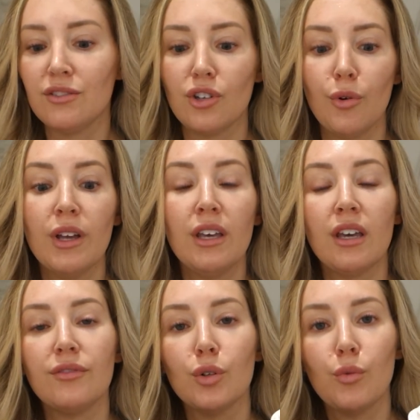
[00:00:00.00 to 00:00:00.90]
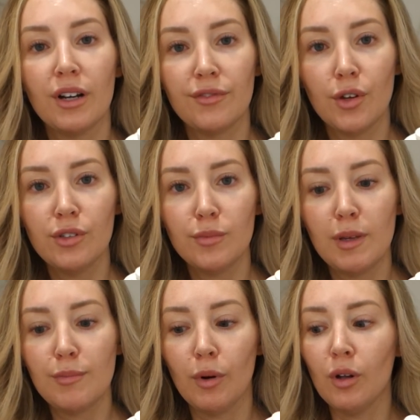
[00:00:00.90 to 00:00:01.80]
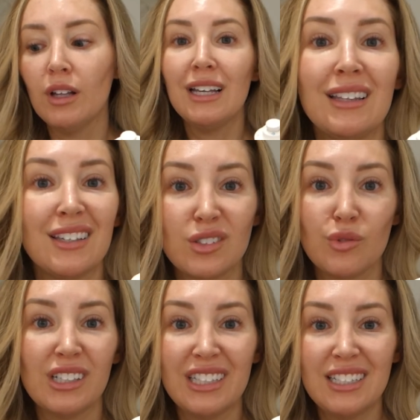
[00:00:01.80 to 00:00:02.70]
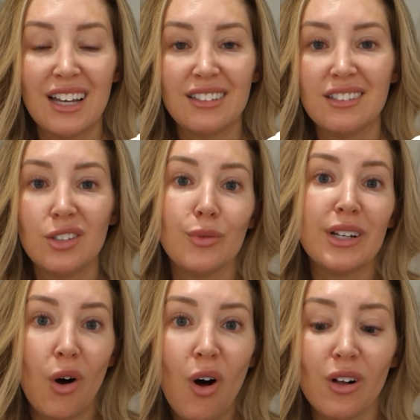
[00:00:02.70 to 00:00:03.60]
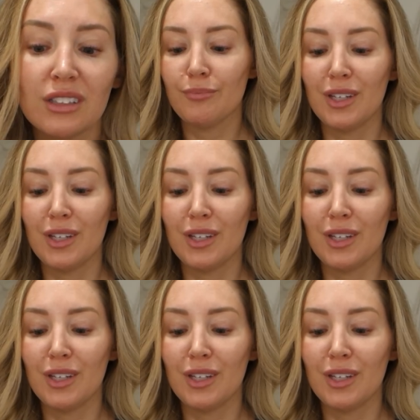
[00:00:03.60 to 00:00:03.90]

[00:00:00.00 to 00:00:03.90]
So if you're one of those people, this really does do it all.